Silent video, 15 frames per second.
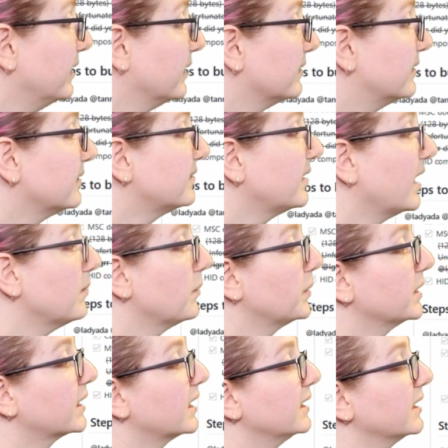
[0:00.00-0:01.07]
This time I'm
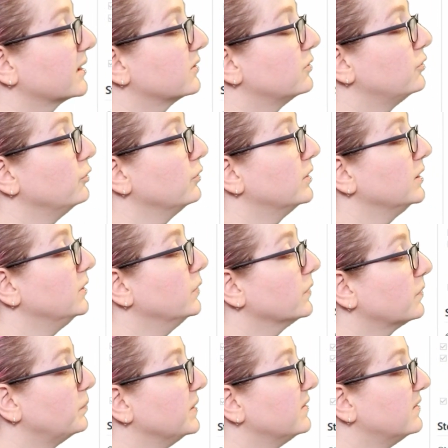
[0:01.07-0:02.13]
going to connect to the
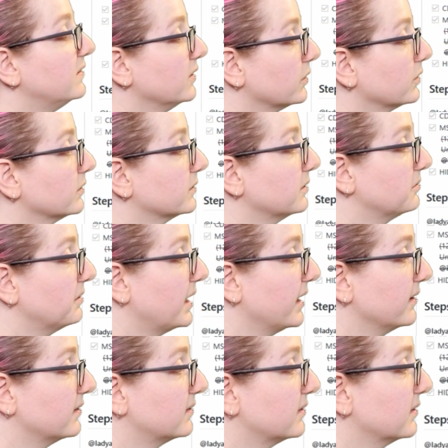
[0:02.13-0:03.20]
USB serial
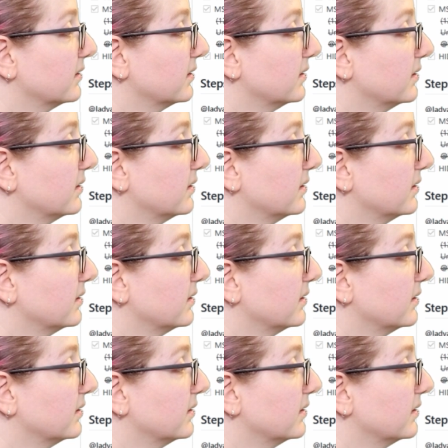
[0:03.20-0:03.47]
device,